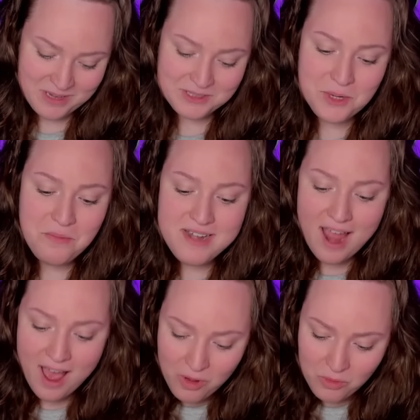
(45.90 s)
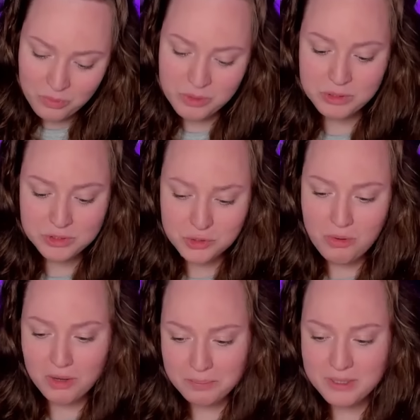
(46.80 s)
So now we will do
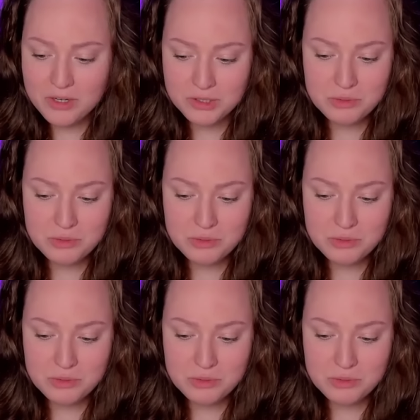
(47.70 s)
our appearance